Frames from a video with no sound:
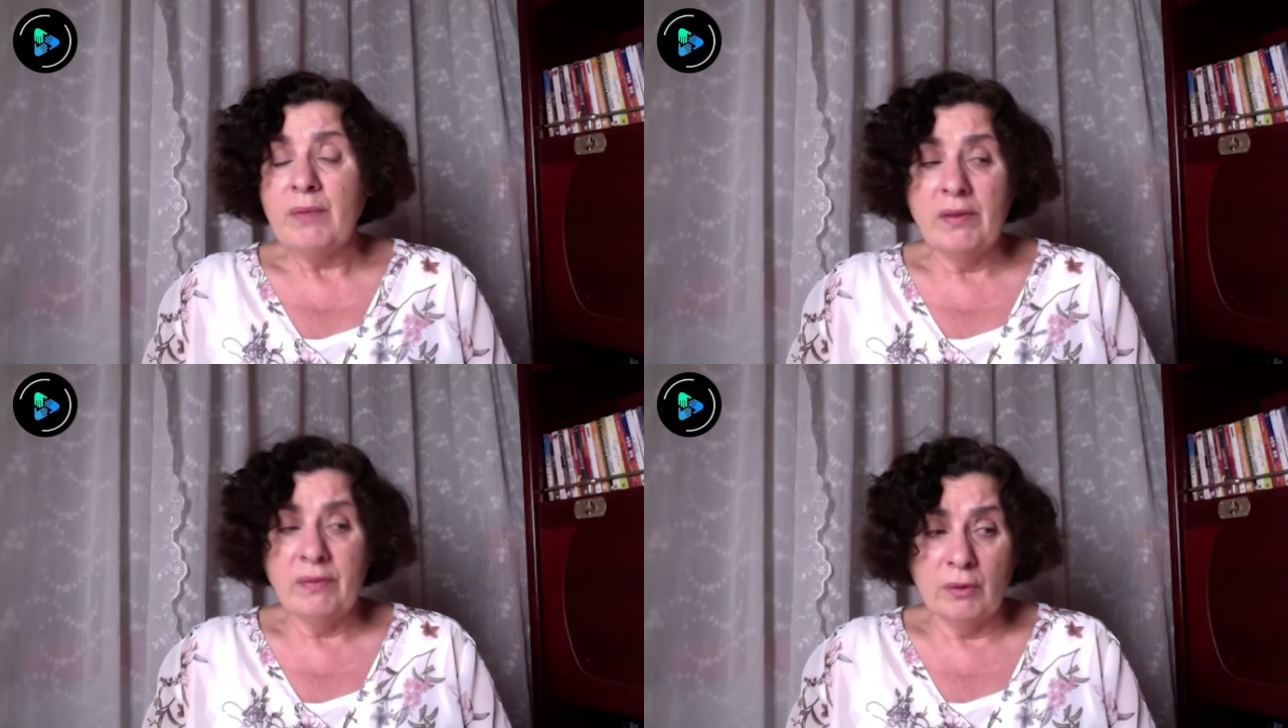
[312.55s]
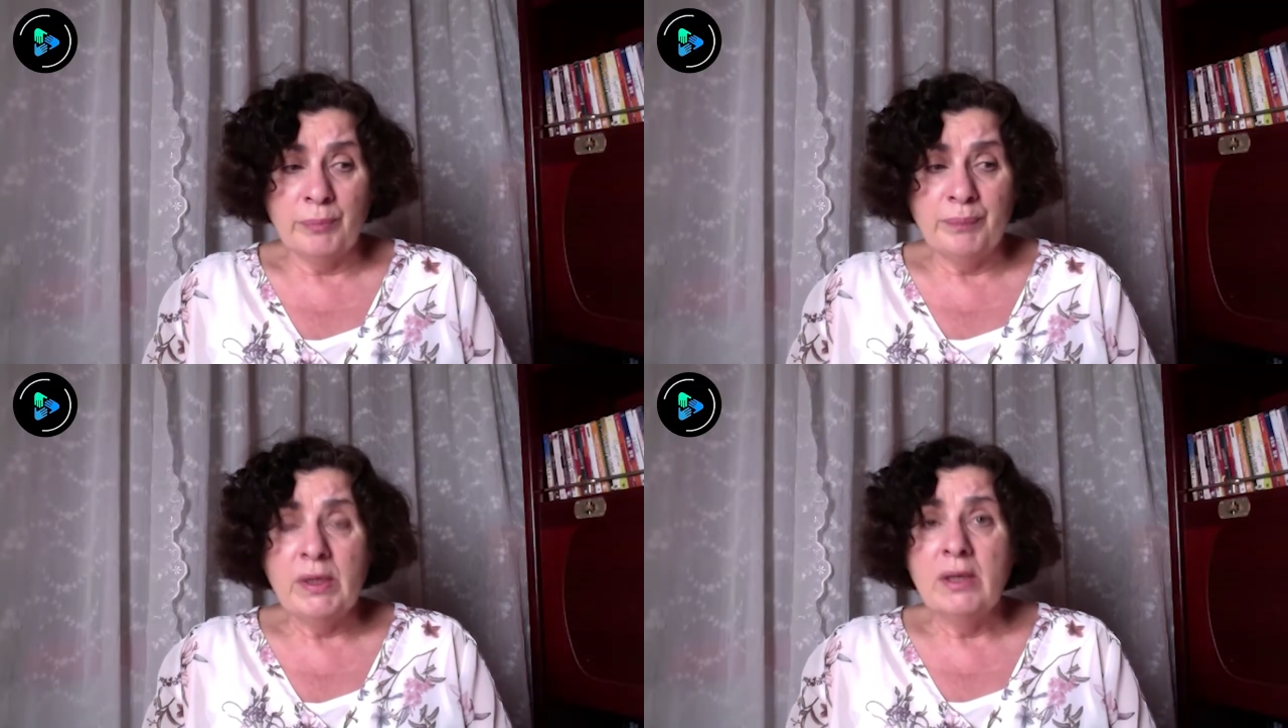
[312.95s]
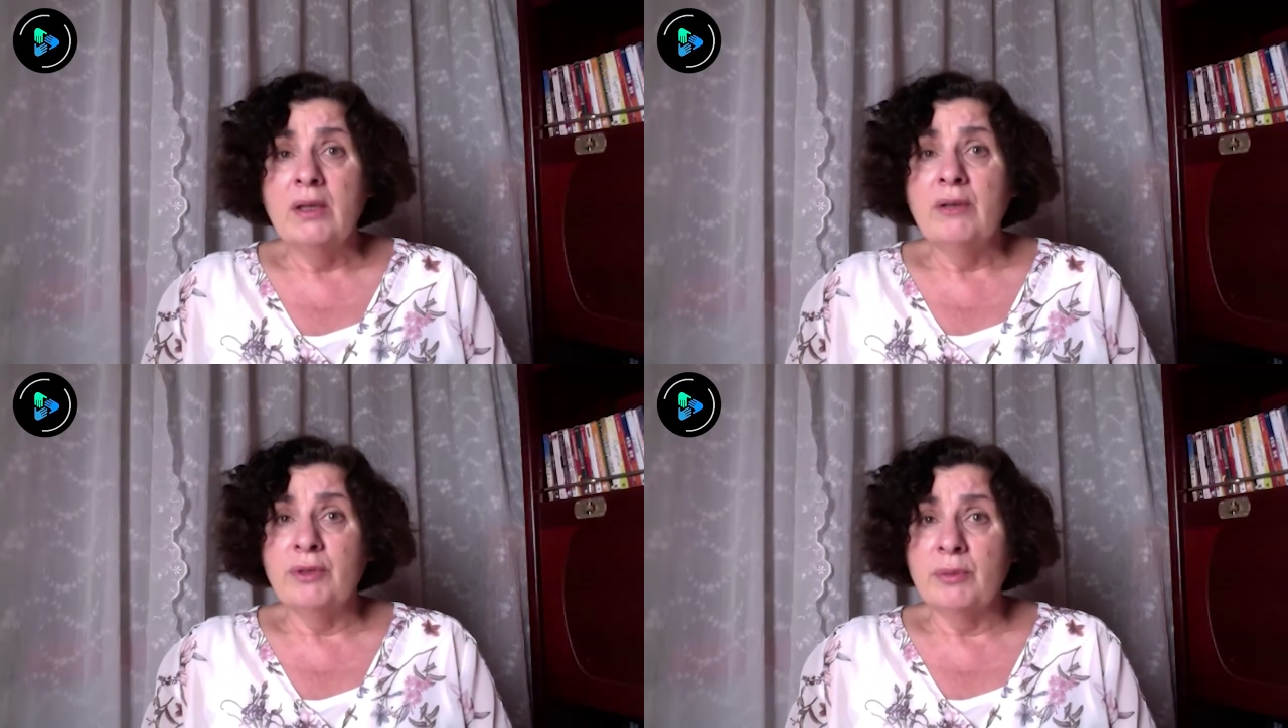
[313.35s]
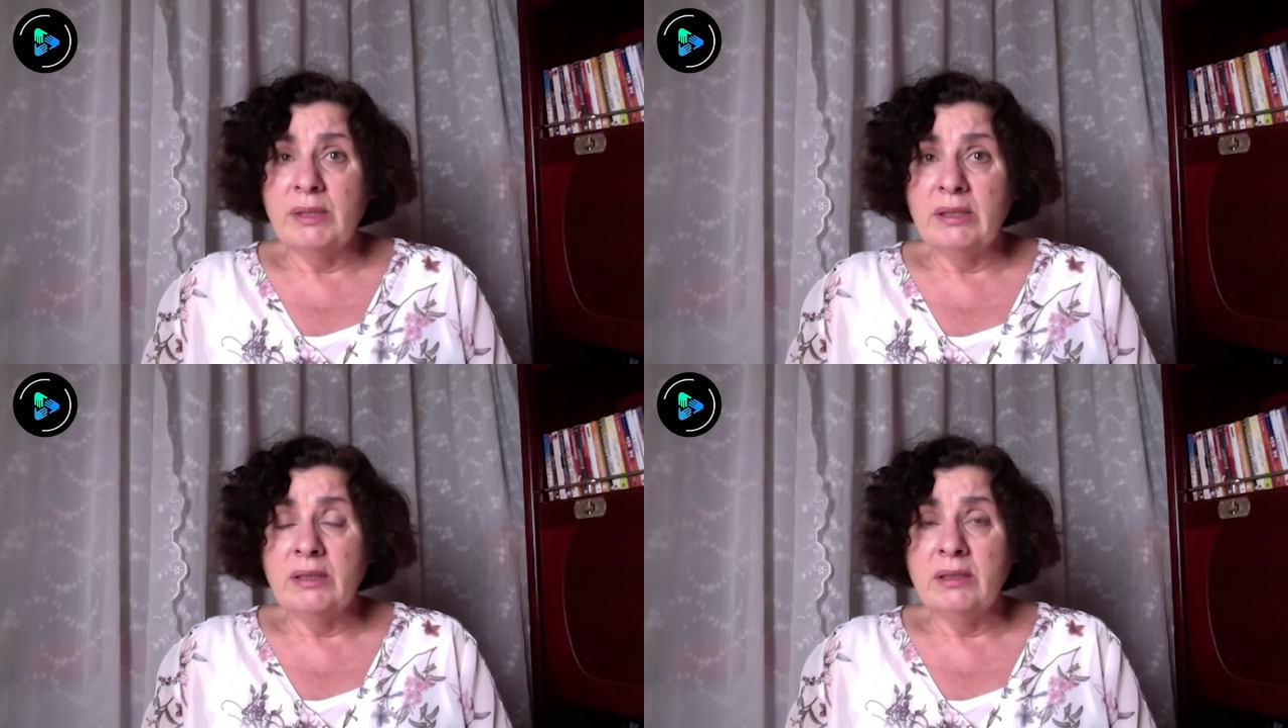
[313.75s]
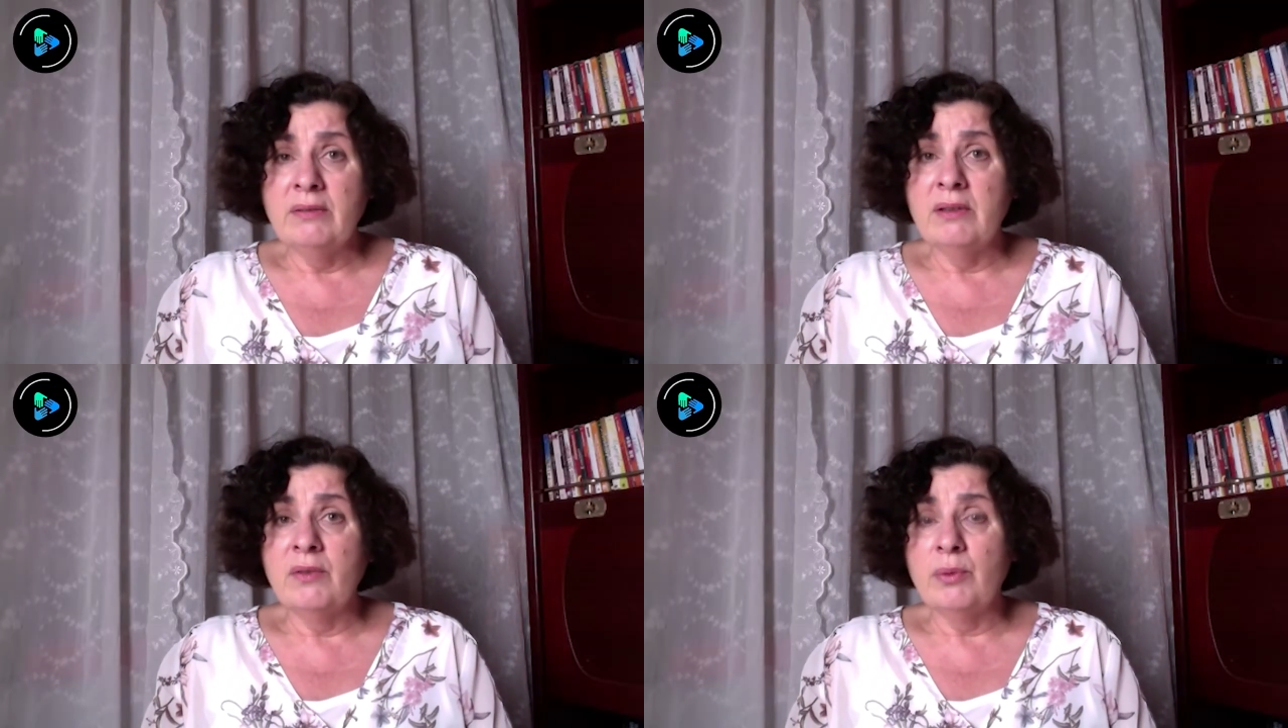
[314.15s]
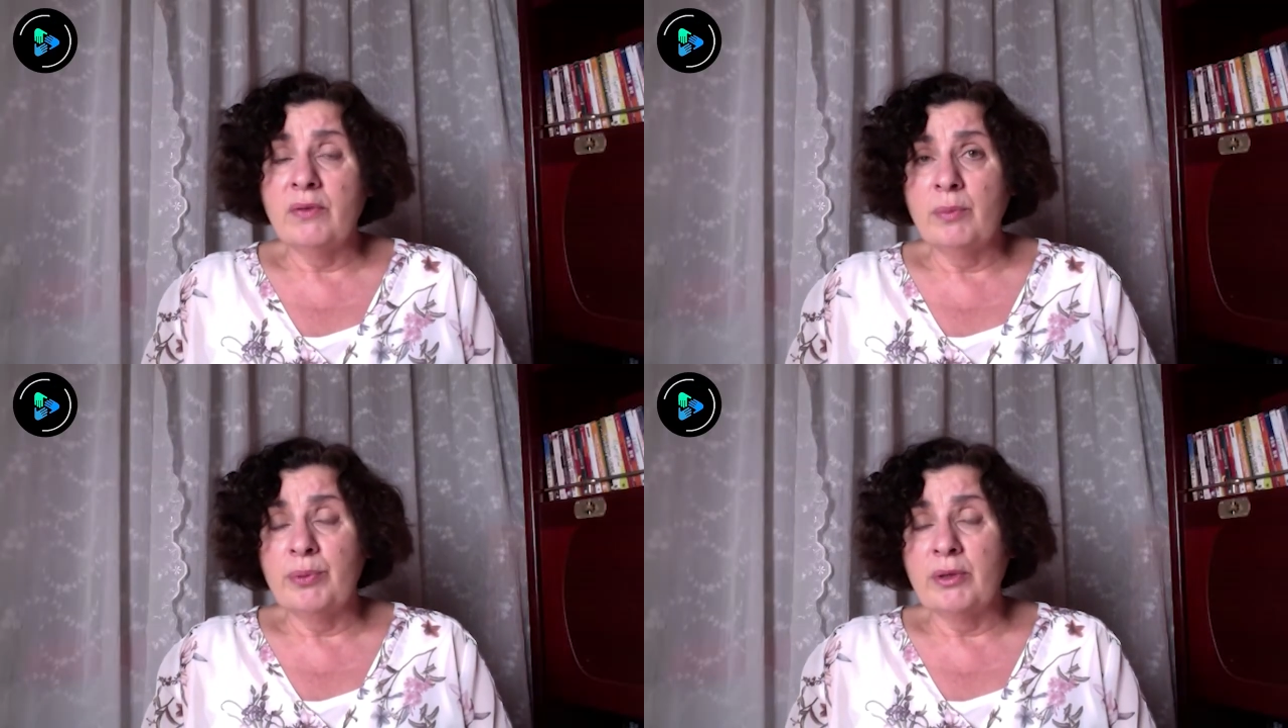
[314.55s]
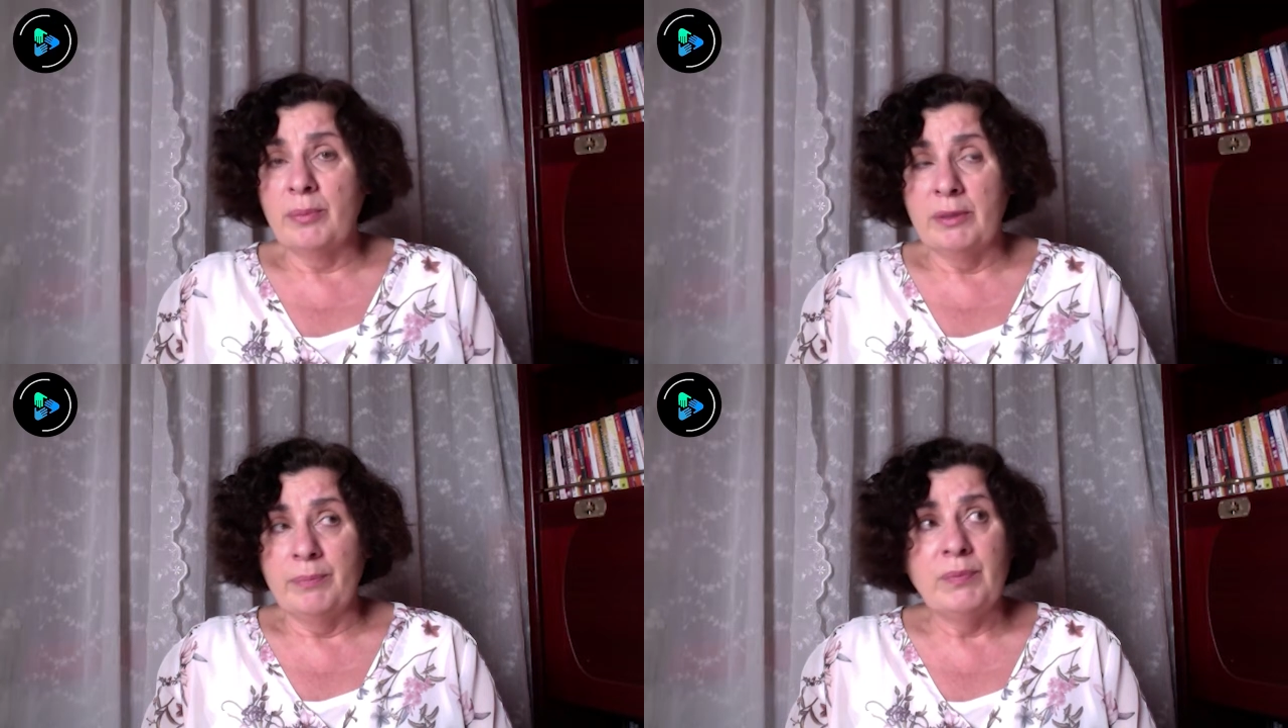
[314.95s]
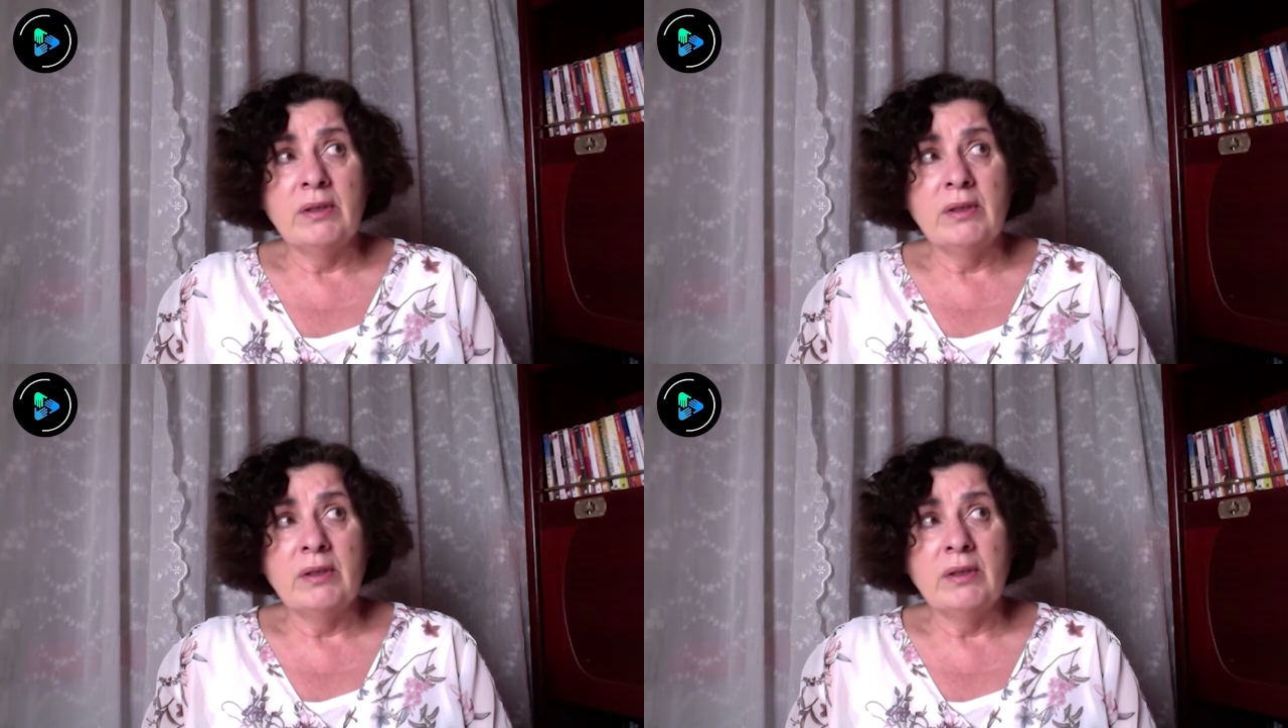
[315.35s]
So for me, this was a problem.